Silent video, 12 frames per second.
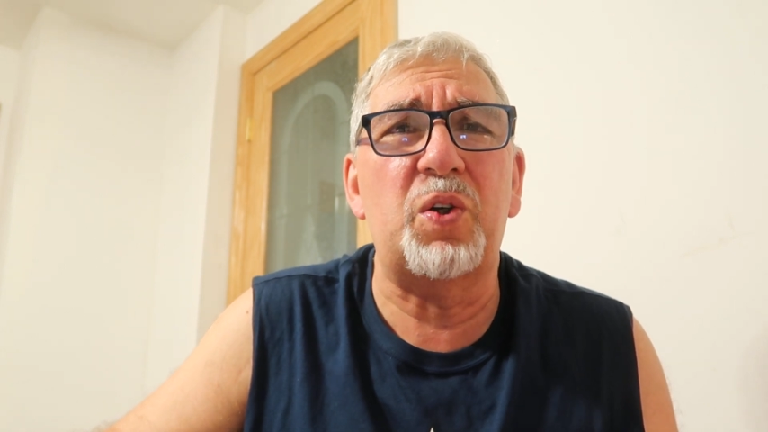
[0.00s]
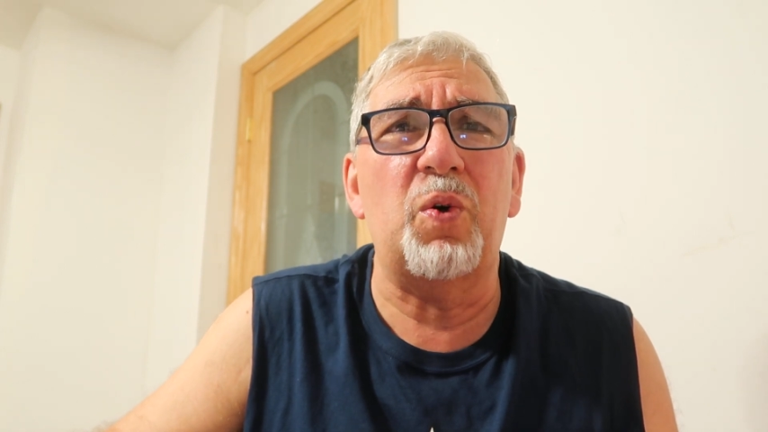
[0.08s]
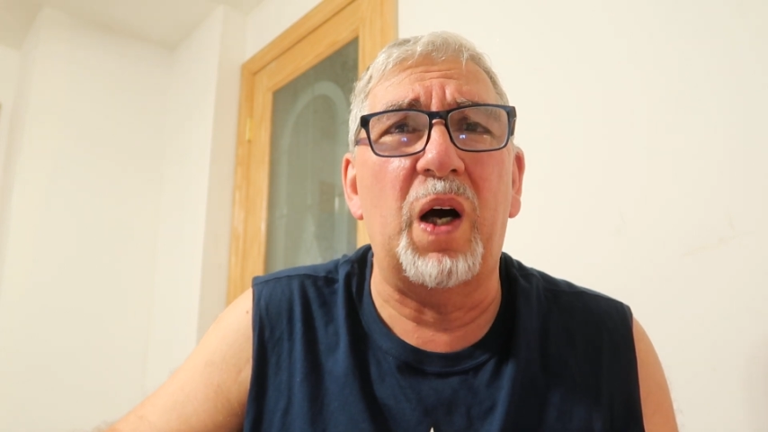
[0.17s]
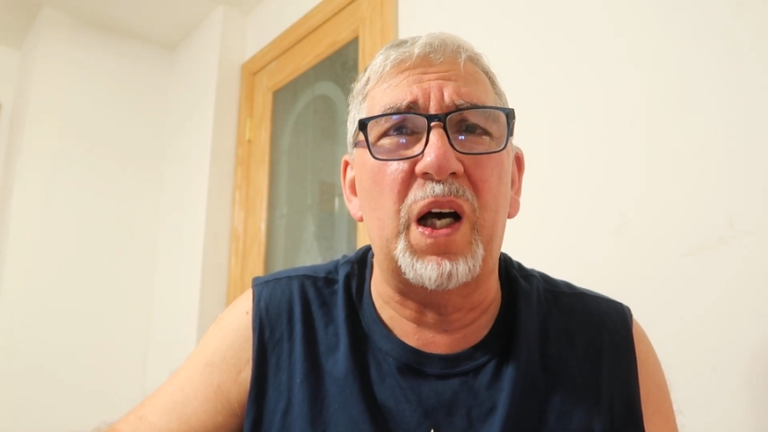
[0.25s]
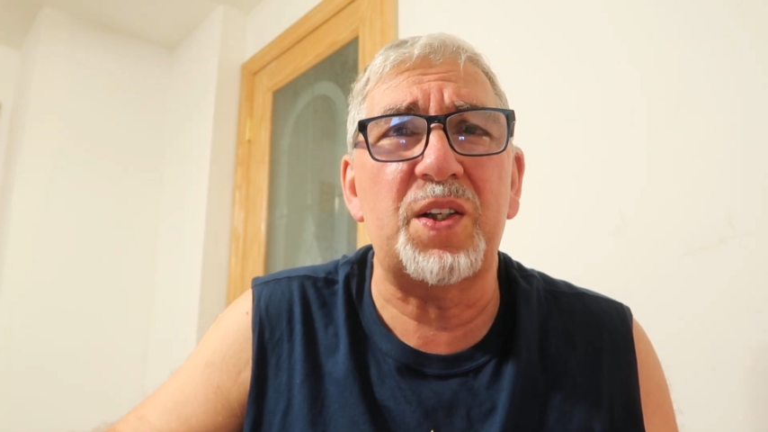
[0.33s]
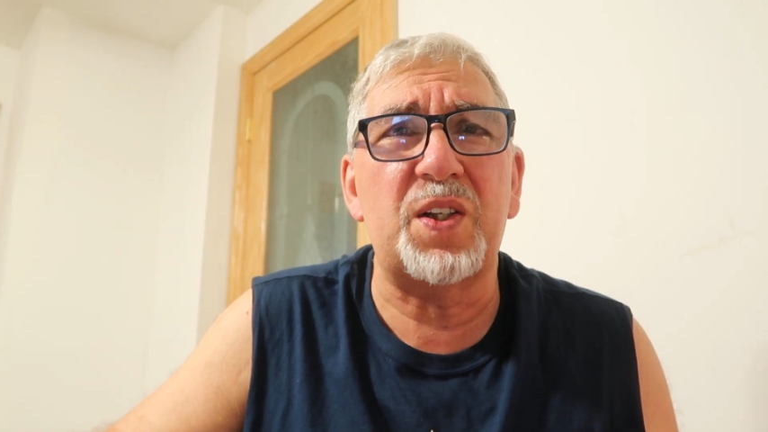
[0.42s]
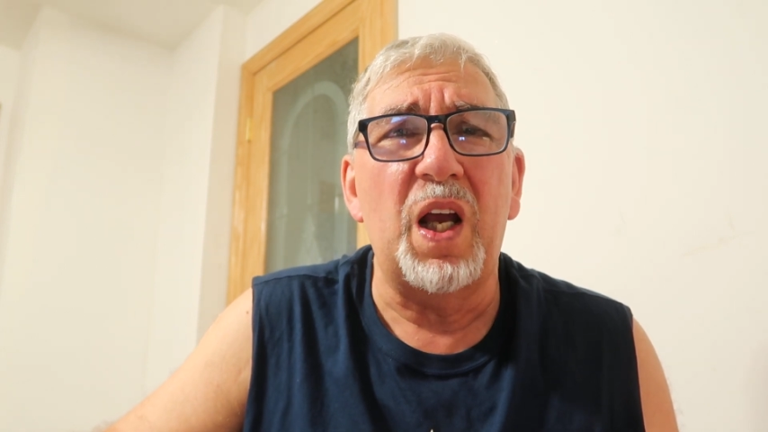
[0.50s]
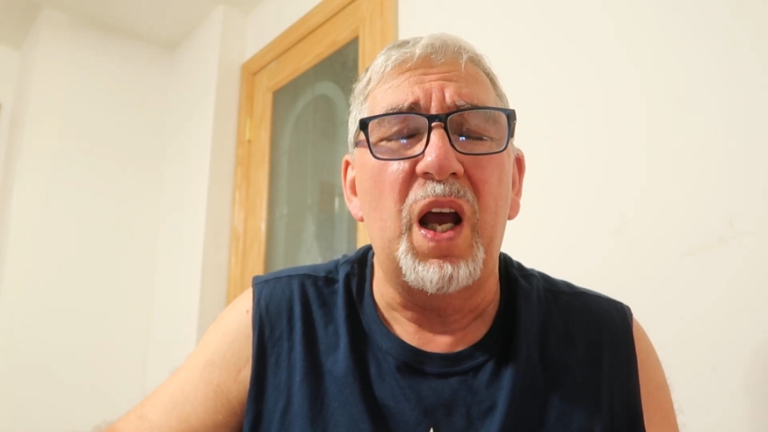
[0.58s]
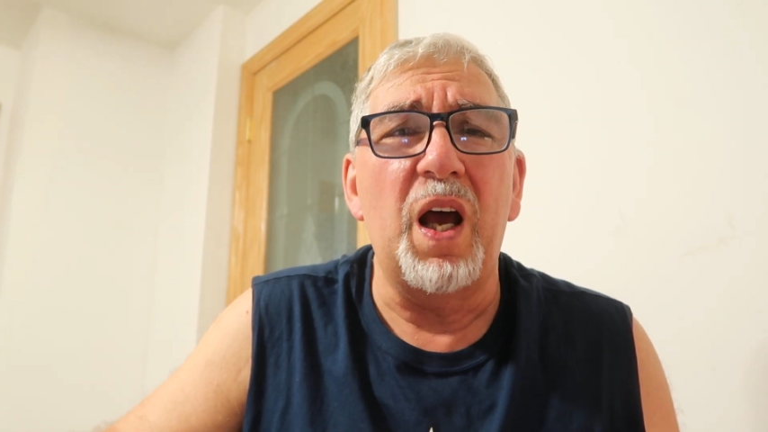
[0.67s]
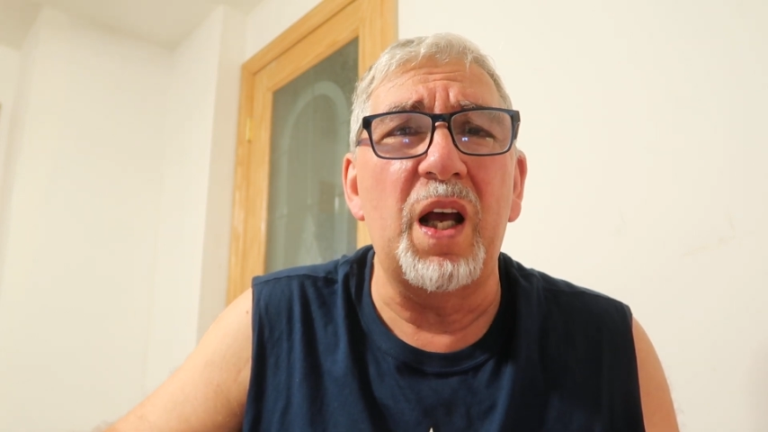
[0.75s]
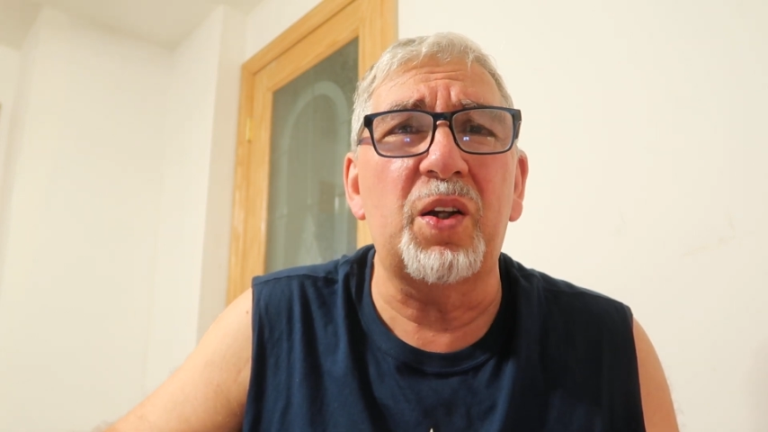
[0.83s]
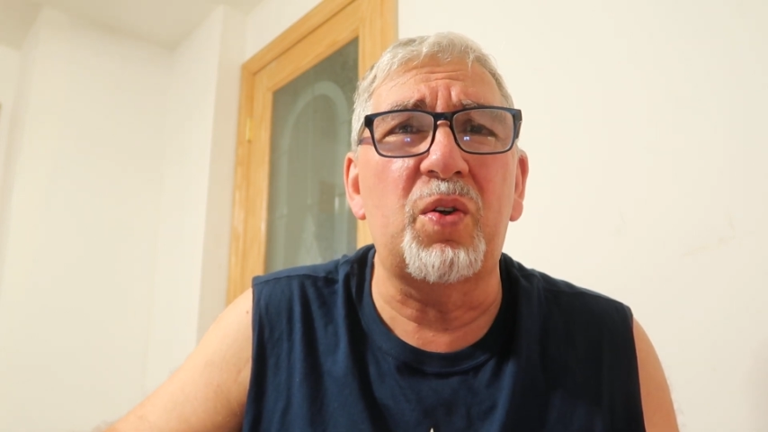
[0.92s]
to us
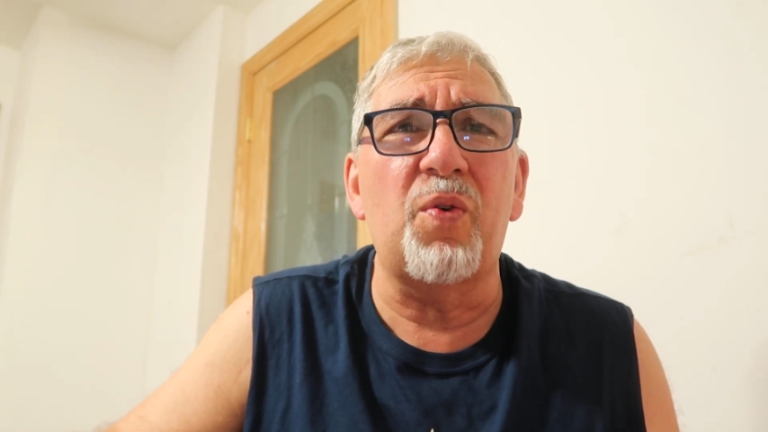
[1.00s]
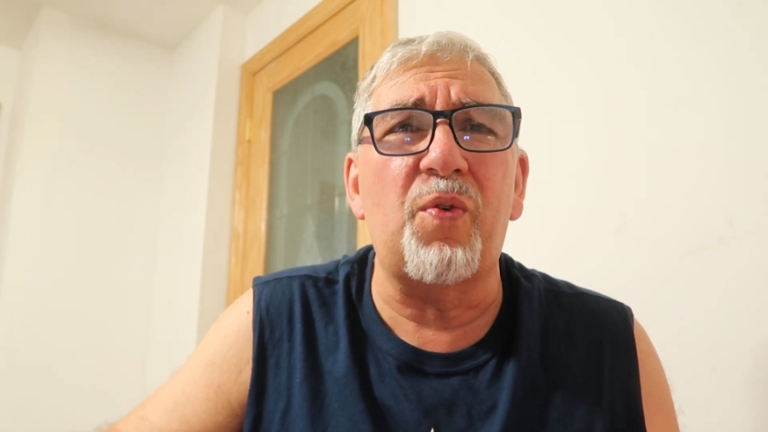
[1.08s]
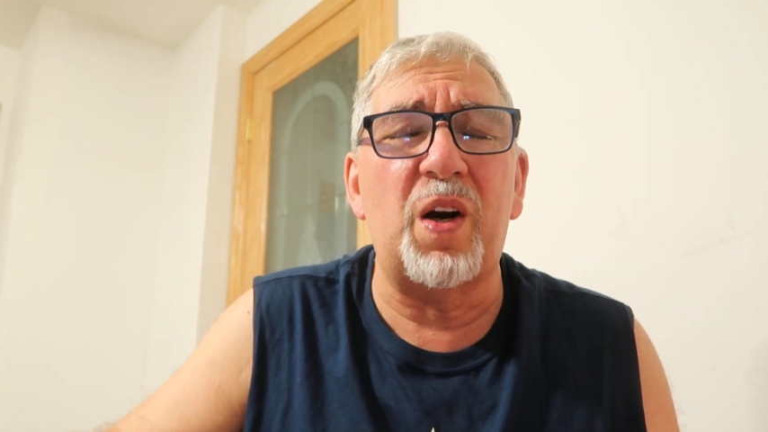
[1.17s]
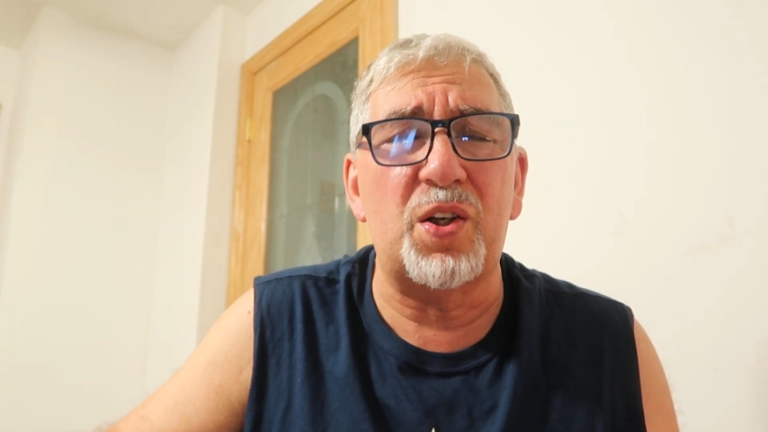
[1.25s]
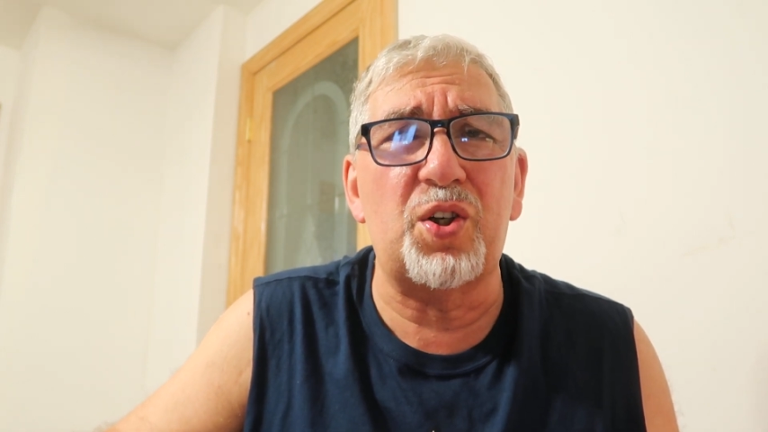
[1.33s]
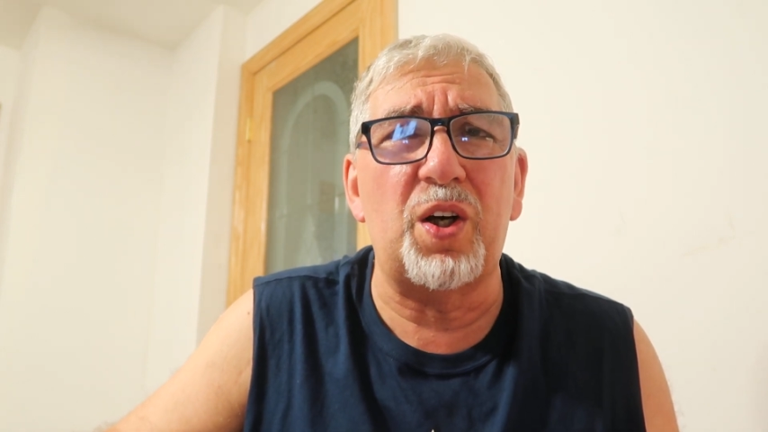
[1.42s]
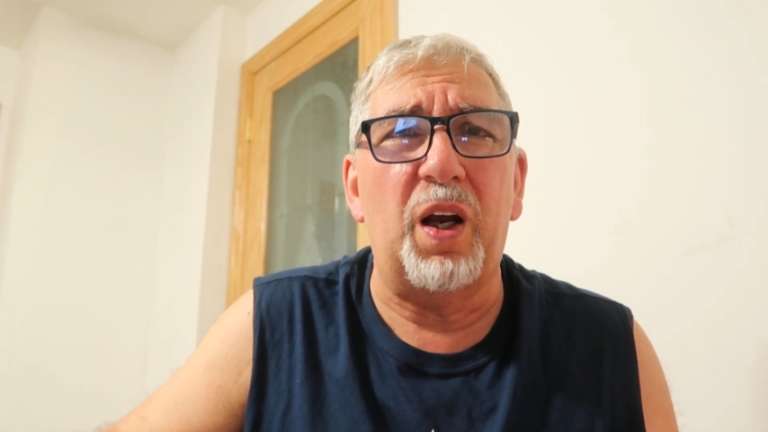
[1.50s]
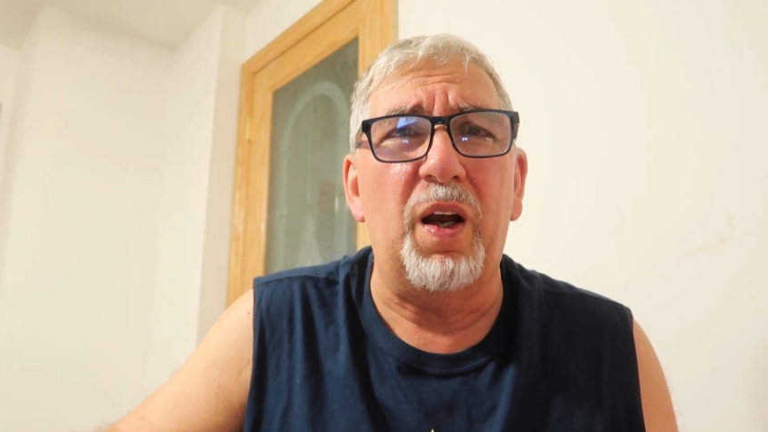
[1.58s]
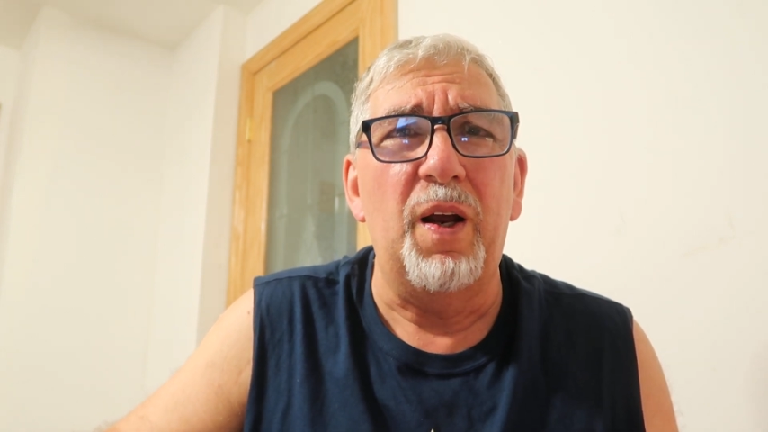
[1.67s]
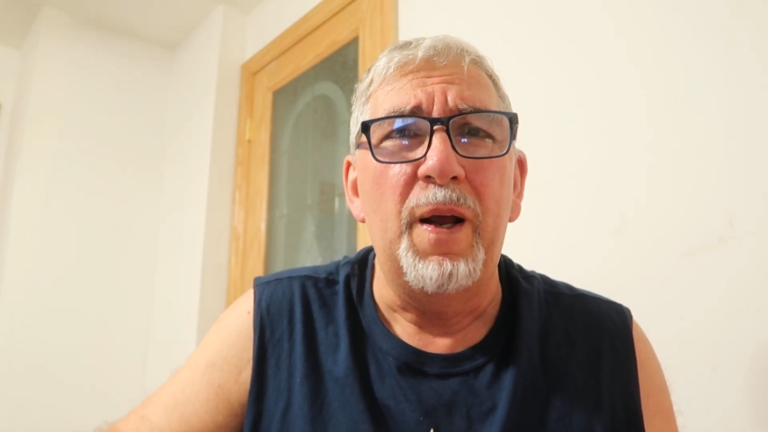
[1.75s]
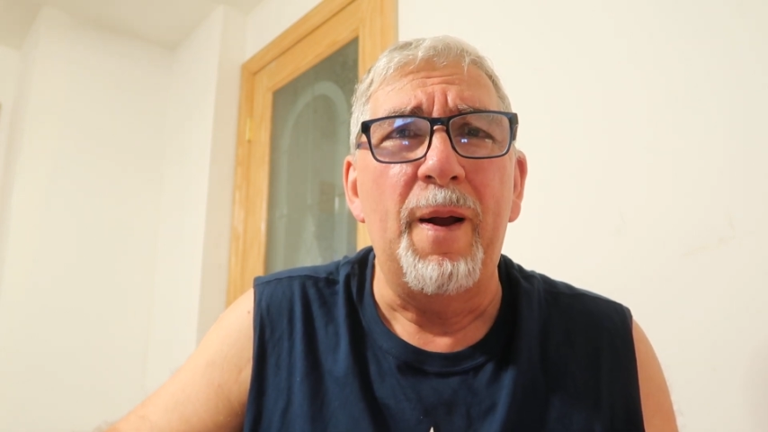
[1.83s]
and to Russia.